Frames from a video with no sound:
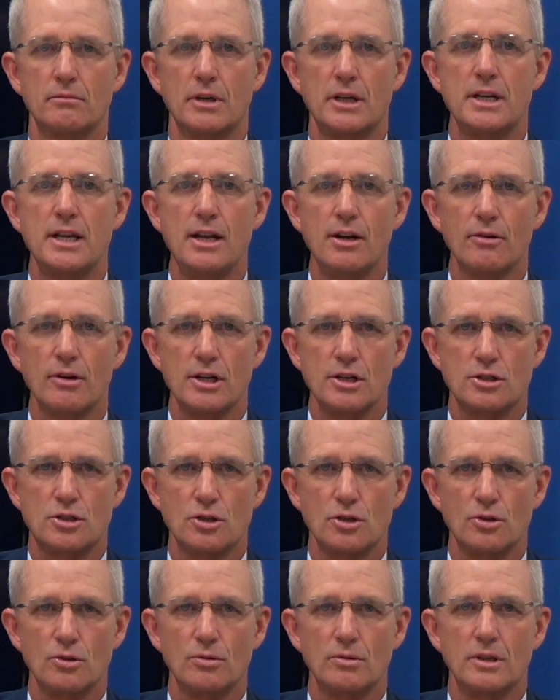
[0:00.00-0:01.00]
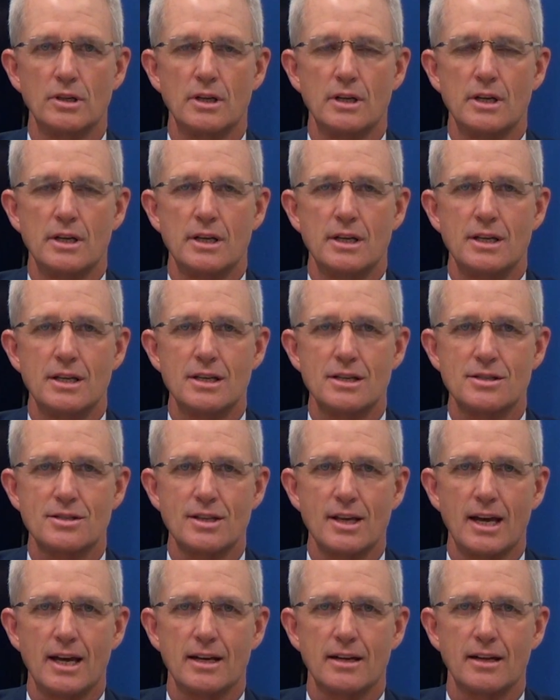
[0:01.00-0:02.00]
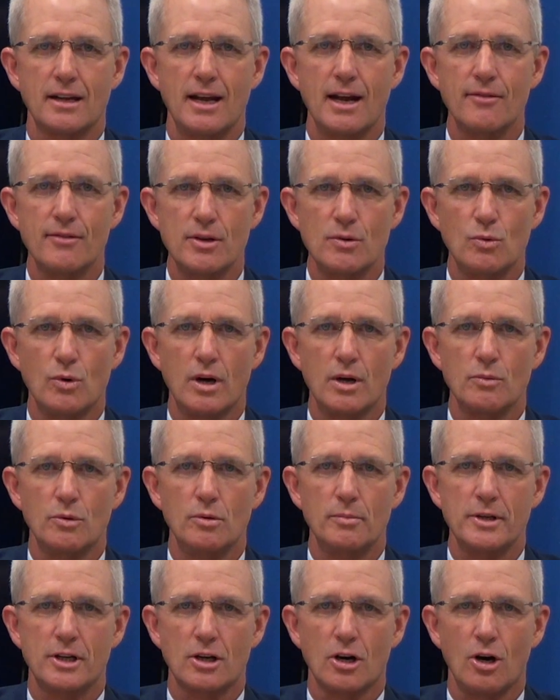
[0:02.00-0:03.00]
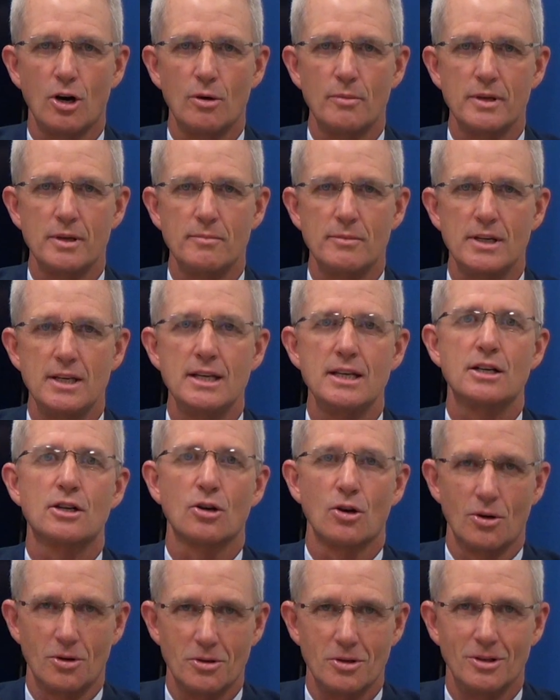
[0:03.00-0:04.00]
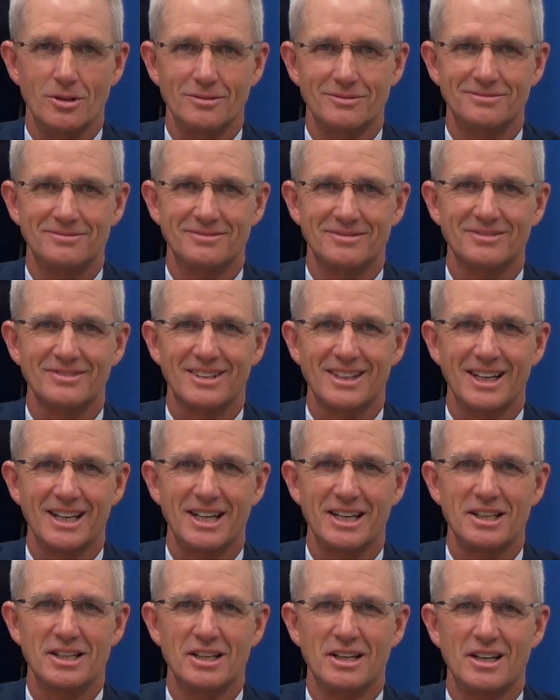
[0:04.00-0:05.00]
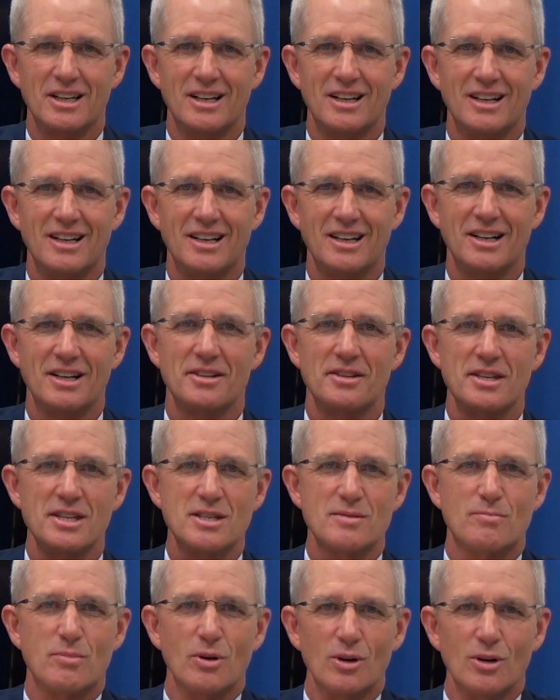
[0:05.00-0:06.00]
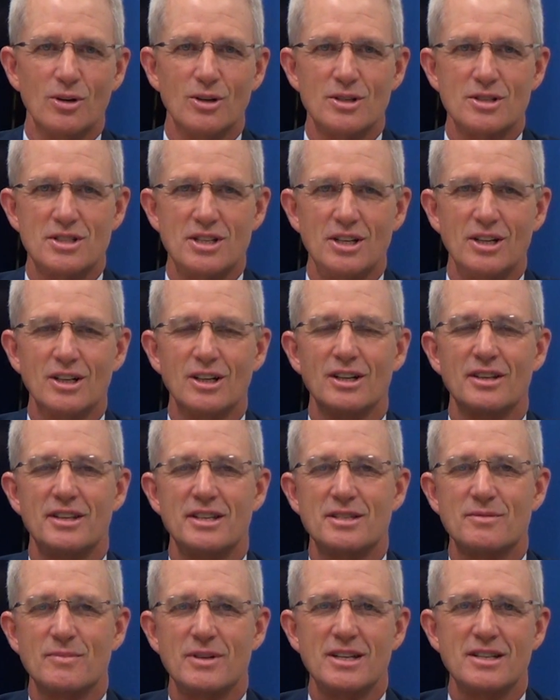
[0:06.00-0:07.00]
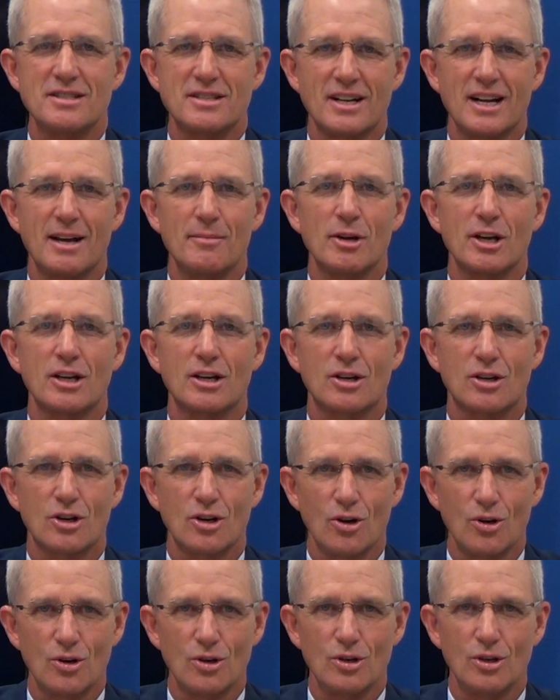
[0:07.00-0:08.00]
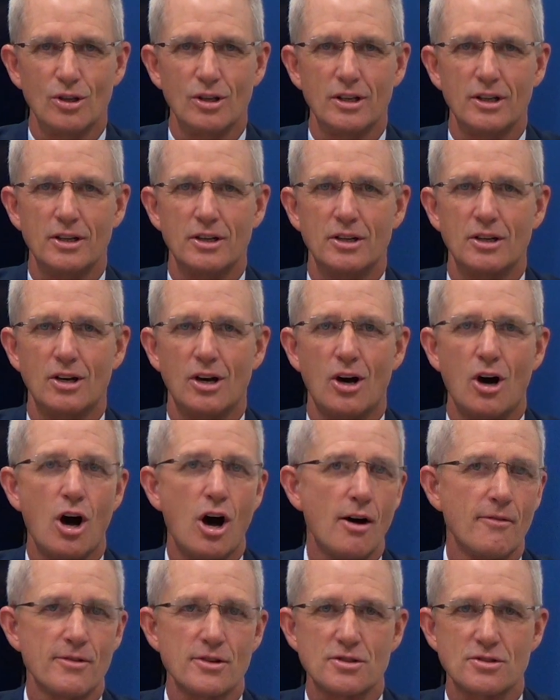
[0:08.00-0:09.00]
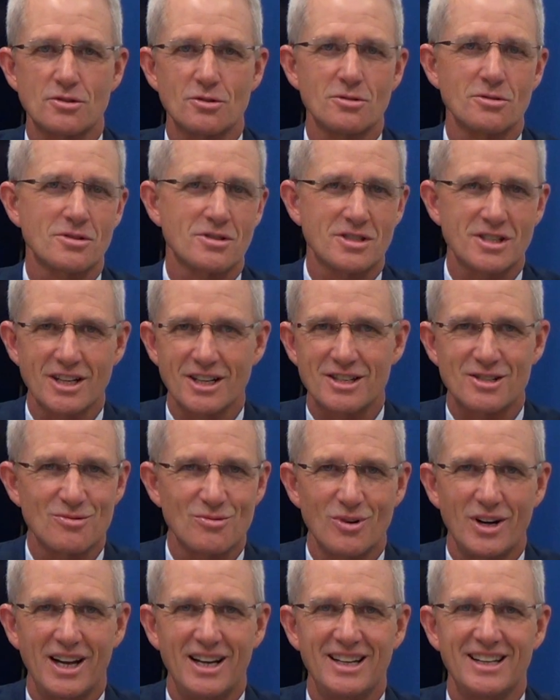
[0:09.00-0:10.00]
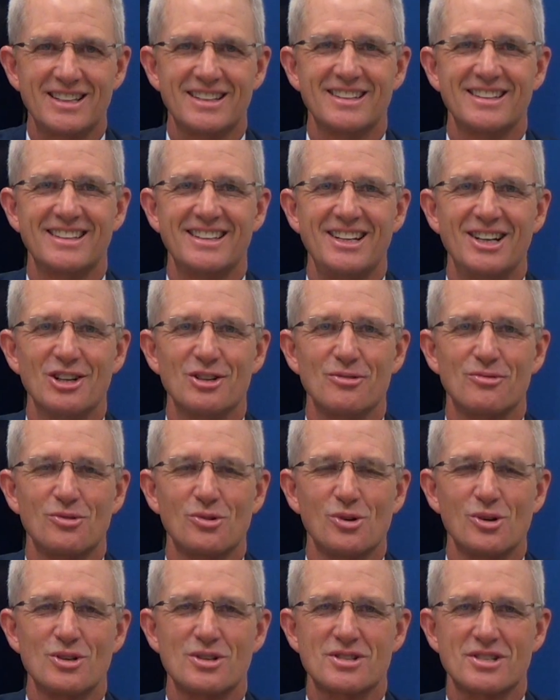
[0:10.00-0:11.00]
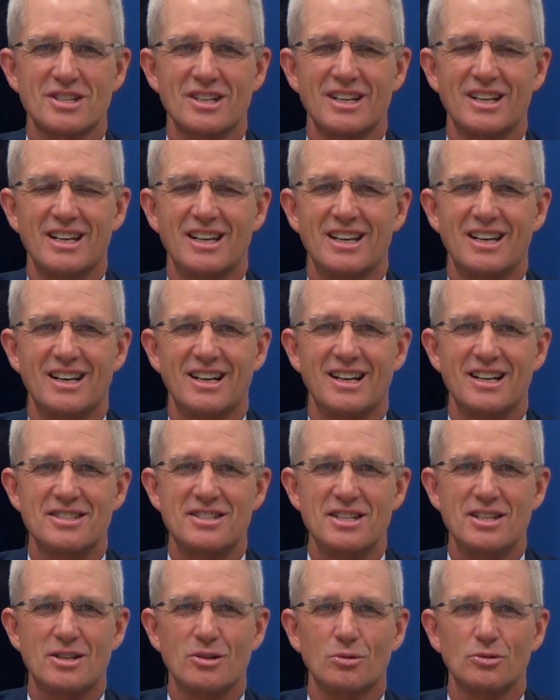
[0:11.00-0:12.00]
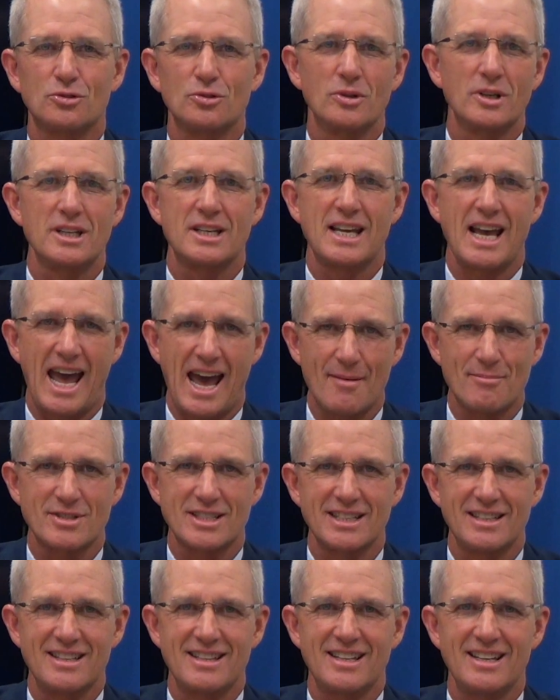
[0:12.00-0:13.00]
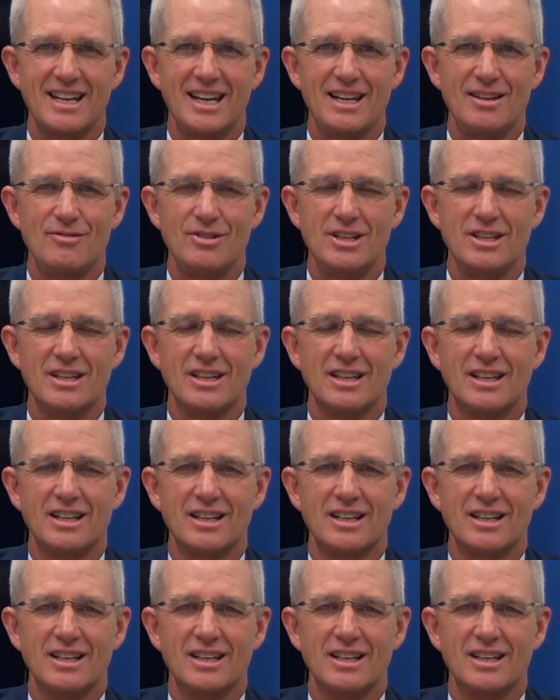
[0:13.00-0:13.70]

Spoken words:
adhering to is that everyone will be calling me Colonel. Okay? These birds here, these means that I'm a Colonel, an officer, 6th rank in the Air Force. It's equal to a captain in the Navy,